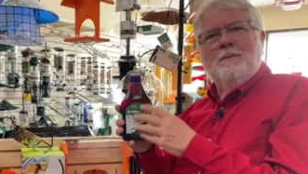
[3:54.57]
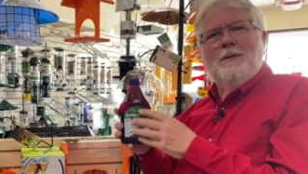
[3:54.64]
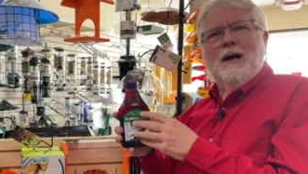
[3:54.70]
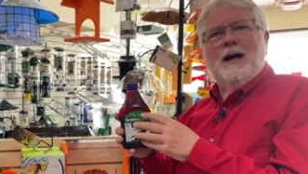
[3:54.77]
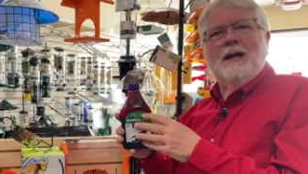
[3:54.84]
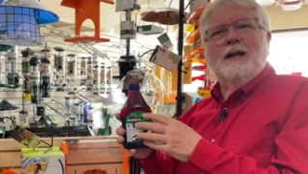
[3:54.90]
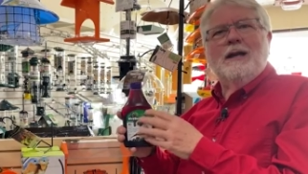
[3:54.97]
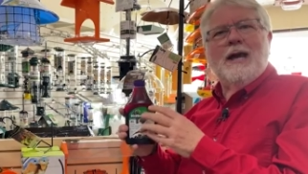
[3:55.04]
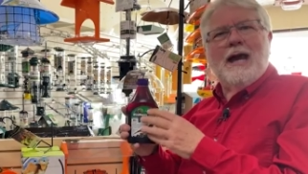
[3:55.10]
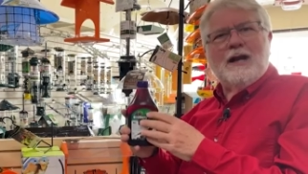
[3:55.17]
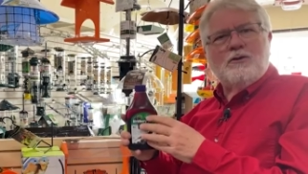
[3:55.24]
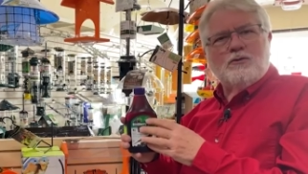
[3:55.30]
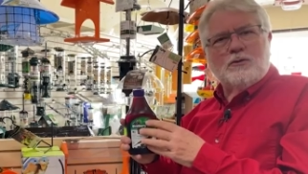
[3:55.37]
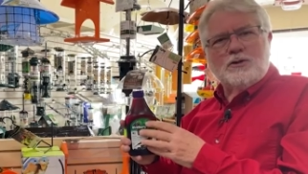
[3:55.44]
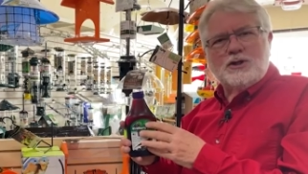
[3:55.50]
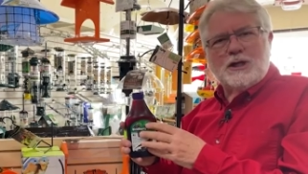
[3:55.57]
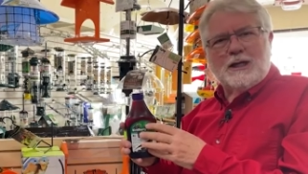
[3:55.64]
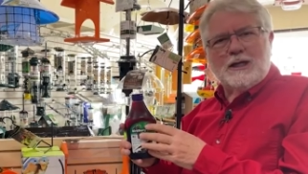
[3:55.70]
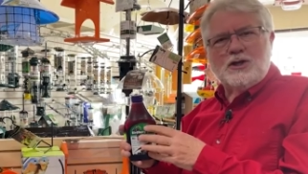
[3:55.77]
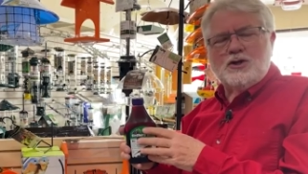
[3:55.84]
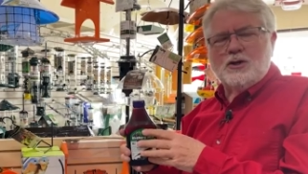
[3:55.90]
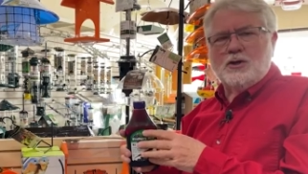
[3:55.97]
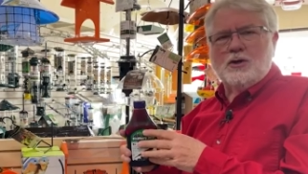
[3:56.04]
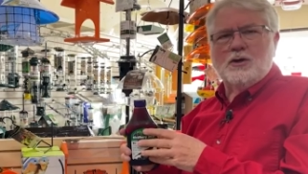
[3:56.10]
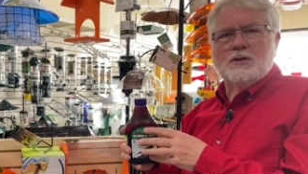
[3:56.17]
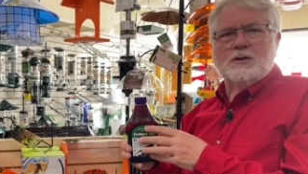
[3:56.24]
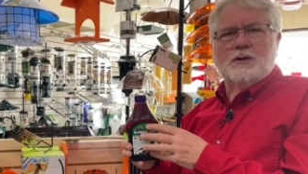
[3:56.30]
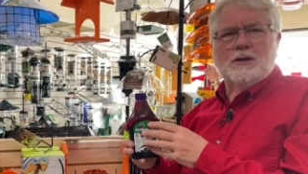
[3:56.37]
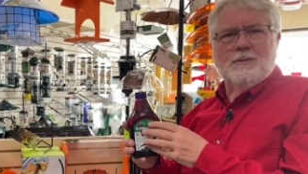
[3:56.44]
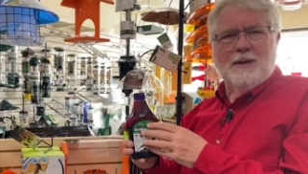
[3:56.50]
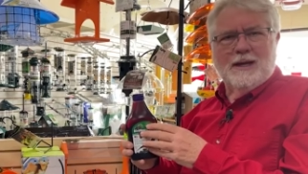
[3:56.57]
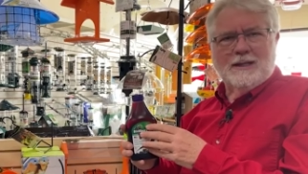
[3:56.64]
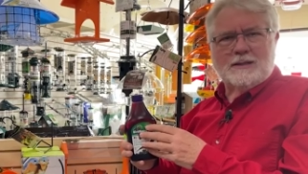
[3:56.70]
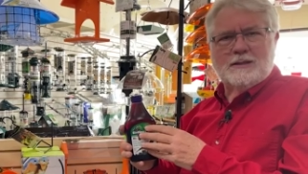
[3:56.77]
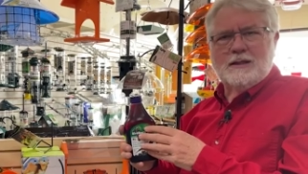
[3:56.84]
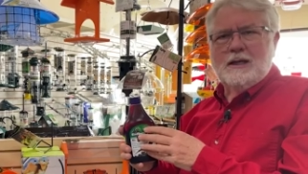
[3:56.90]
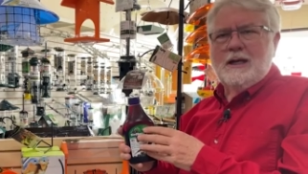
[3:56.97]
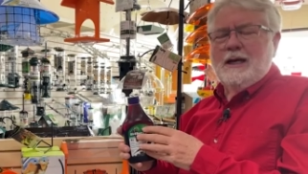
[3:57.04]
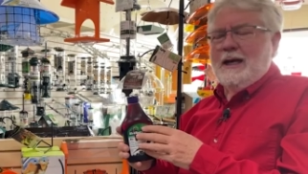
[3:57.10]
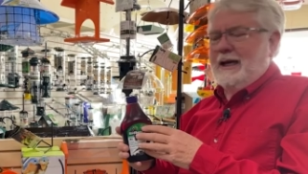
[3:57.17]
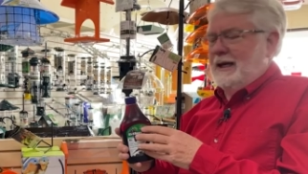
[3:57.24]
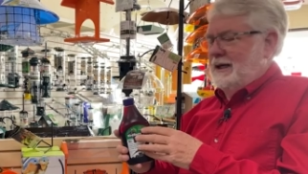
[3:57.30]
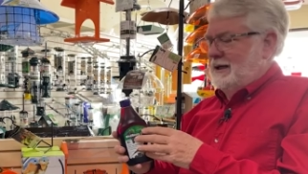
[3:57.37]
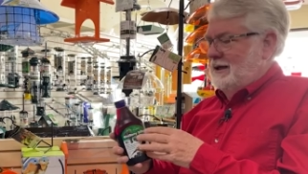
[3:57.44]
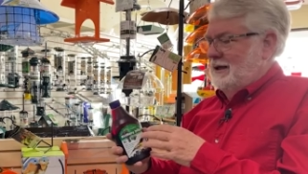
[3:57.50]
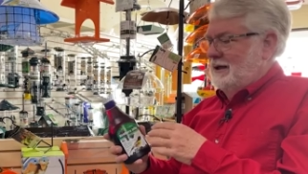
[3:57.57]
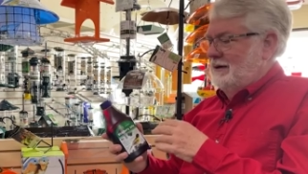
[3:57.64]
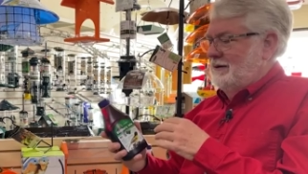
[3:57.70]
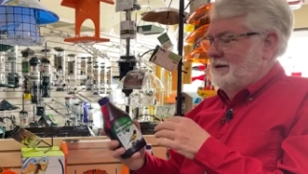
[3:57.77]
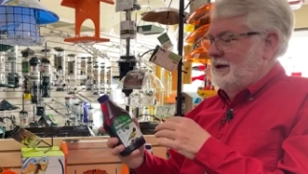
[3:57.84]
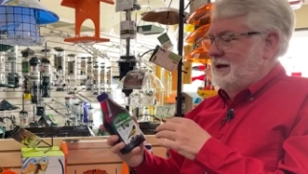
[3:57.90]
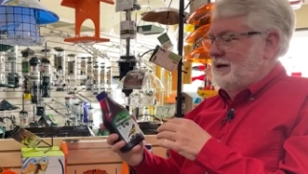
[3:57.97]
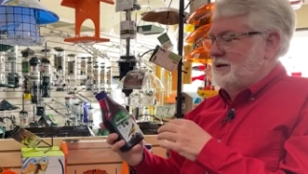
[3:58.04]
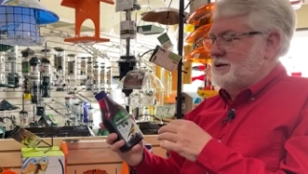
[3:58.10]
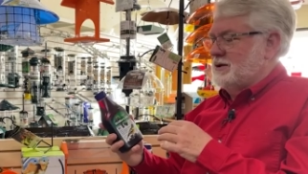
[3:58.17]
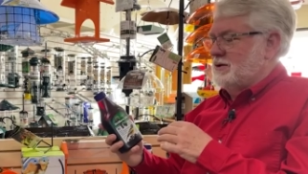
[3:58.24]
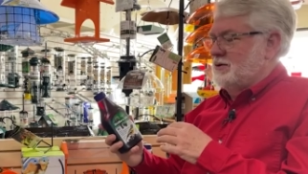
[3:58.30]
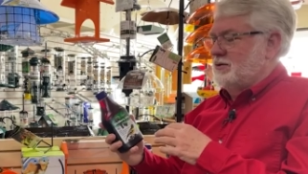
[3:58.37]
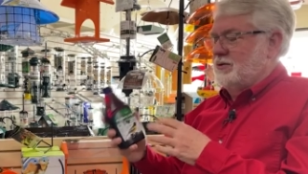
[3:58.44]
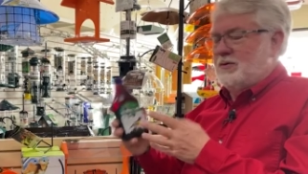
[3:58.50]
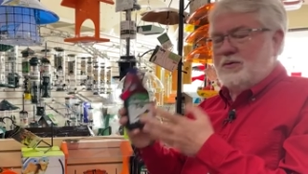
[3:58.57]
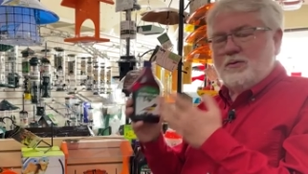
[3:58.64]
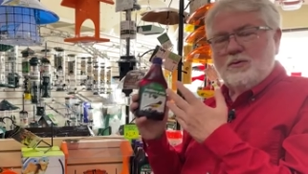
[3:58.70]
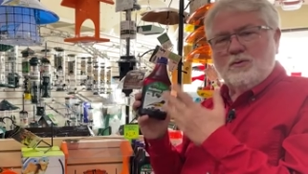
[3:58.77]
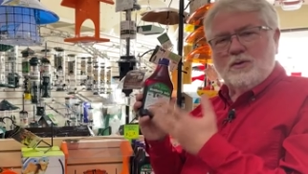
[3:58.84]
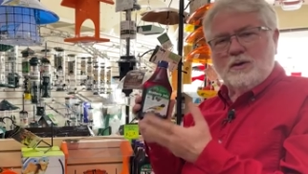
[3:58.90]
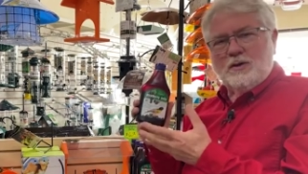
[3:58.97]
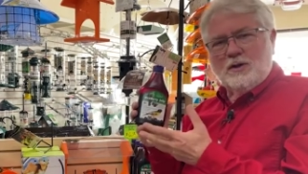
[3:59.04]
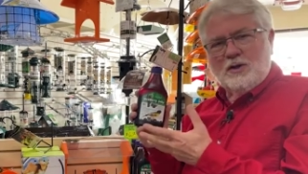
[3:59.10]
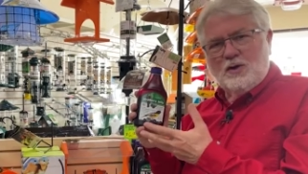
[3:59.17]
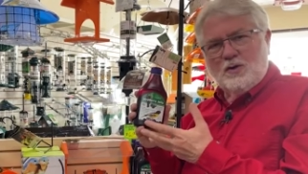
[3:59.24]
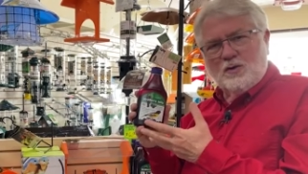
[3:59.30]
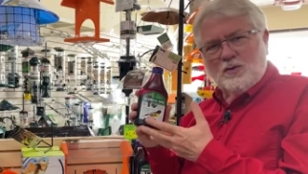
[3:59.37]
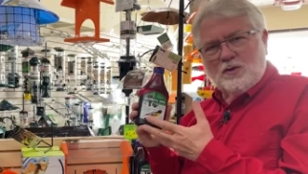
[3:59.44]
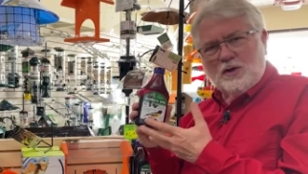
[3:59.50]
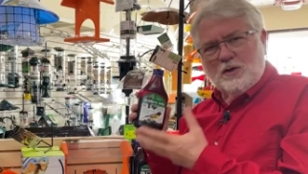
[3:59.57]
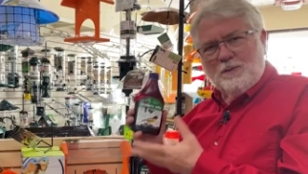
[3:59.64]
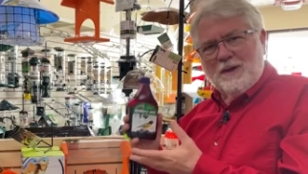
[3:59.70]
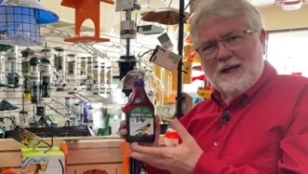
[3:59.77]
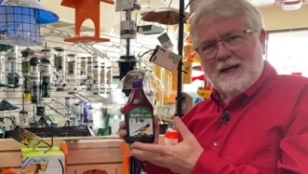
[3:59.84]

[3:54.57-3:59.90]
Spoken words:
But natural jelly sugars are the best. And so when you're